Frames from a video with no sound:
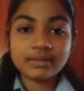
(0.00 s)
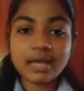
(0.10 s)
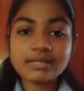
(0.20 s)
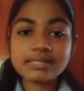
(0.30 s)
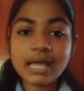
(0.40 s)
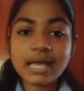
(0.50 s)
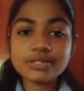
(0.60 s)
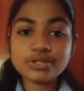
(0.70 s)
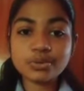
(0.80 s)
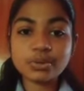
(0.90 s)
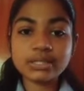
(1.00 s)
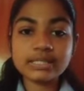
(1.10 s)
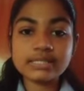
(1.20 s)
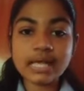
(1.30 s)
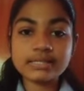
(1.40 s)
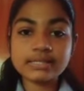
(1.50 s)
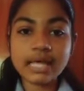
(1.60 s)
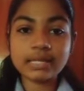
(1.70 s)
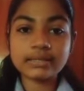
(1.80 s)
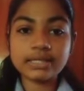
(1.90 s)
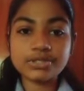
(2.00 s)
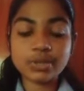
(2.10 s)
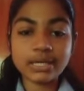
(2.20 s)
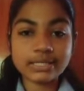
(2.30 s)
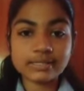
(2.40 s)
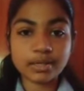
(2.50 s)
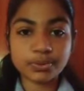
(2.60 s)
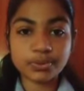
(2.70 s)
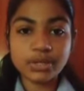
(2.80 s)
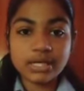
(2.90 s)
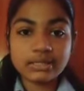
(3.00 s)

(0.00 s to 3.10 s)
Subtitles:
NASA hands over NISAT satellite to ISRO.